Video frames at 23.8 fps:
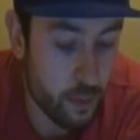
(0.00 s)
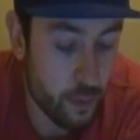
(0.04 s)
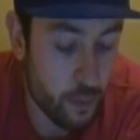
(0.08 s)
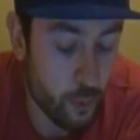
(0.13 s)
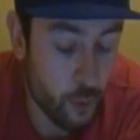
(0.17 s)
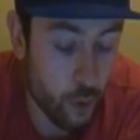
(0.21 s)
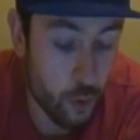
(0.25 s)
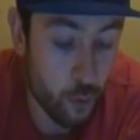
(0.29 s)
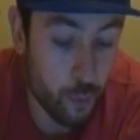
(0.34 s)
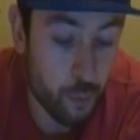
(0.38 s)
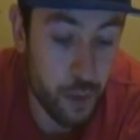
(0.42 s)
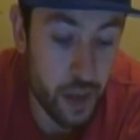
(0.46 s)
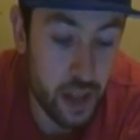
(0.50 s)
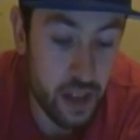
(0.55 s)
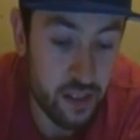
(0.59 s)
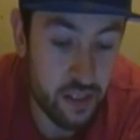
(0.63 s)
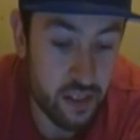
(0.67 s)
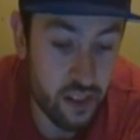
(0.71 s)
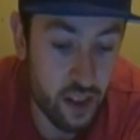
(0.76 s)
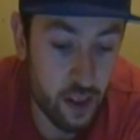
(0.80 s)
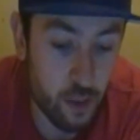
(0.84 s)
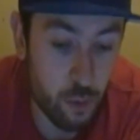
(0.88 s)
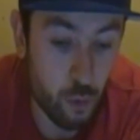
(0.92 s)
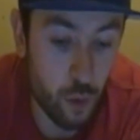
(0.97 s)
well,
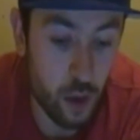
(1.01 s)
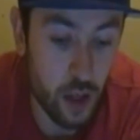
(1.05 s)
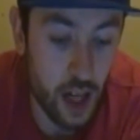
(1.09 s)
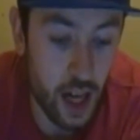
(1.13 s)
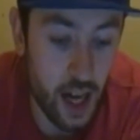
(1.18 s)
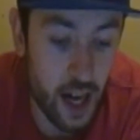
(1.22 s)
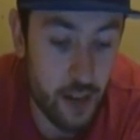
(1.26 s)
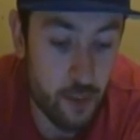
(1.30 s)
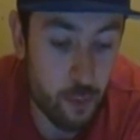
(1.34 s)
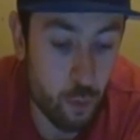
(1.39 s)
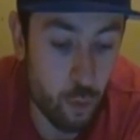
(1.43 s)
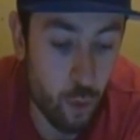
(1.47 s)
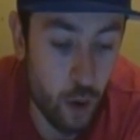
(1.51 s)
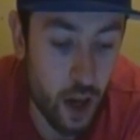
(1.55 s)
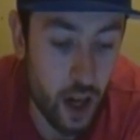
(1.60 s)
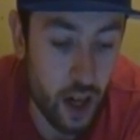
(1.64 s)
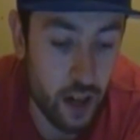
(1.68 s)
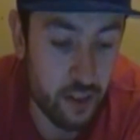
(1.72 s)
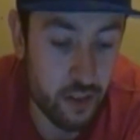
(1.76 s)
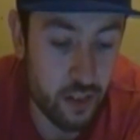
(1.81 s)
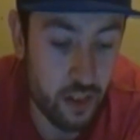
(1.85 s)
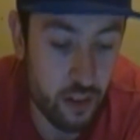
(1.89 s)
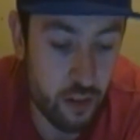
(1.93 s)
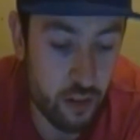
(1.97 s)
based on what I've
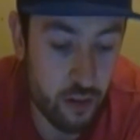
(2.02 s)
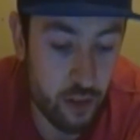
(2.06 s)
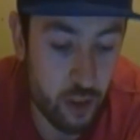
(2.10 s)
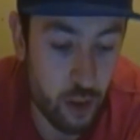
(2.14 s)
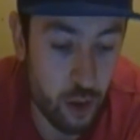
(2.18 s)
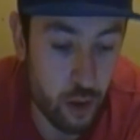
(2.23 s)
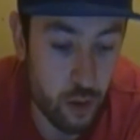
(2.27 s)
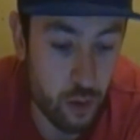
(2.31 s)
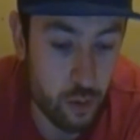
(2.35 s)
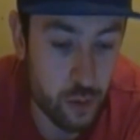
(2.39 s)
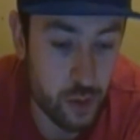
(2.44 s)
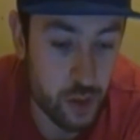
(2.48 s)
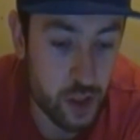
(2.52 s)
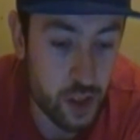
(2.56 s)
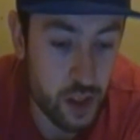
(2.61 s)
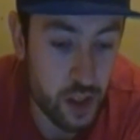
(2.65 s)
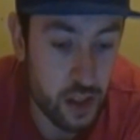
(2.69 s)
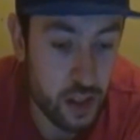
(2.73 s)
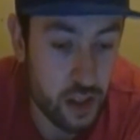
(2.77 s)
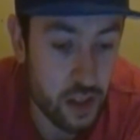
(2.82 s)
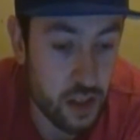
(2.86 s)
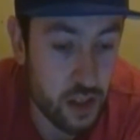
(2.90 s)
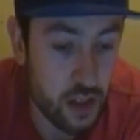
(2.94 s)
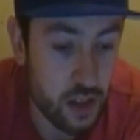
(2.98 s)
watched, it shows.
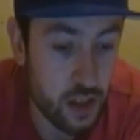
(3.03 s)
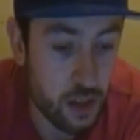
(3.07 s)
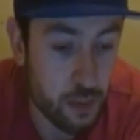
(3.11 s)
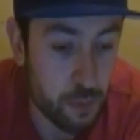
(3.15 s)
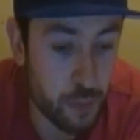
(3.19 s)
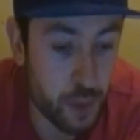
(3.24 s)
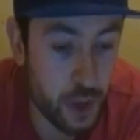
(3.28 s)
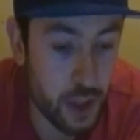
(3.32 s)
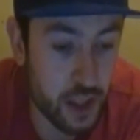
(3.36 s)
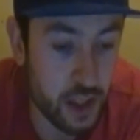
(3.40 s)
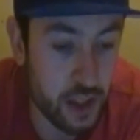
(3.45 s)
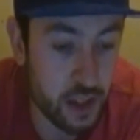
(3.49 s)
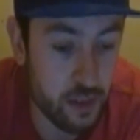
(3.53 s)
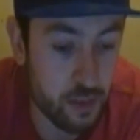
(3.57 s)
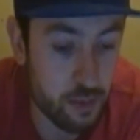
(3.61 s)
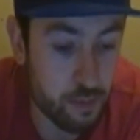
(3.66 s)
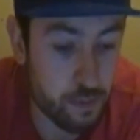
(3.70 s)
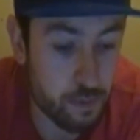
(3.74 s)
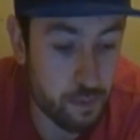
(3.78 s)
But